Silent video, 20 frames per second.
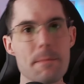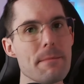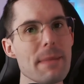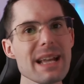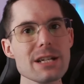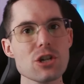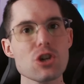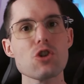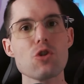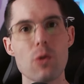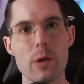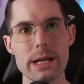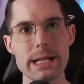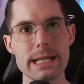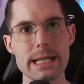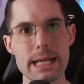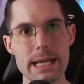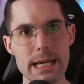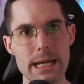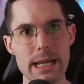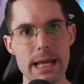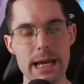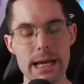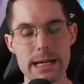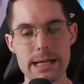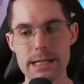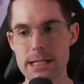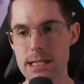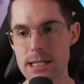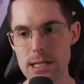Metroid
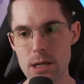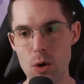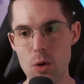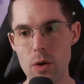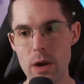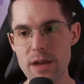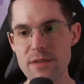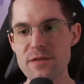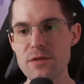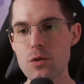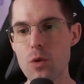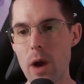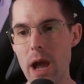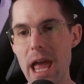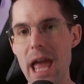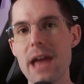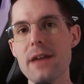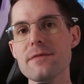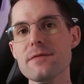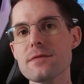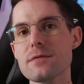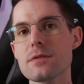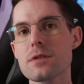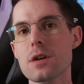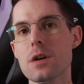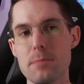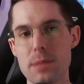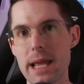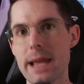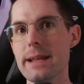DNA. So if you haven't
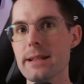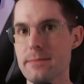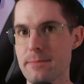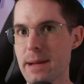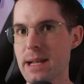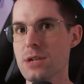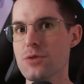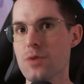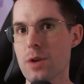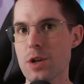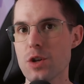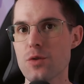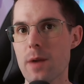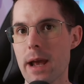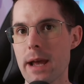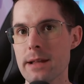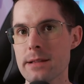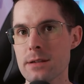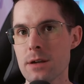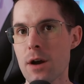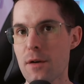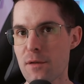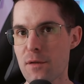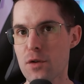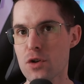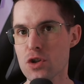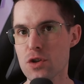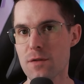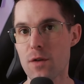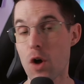played Metroid Dread,
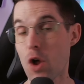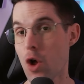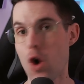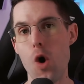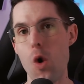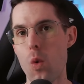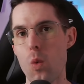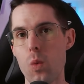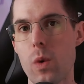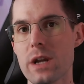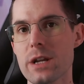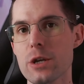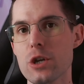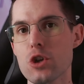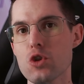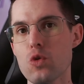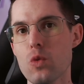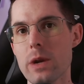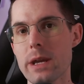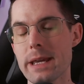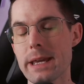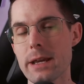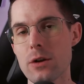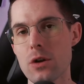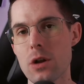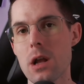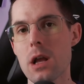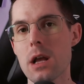first of all, what are you doing here?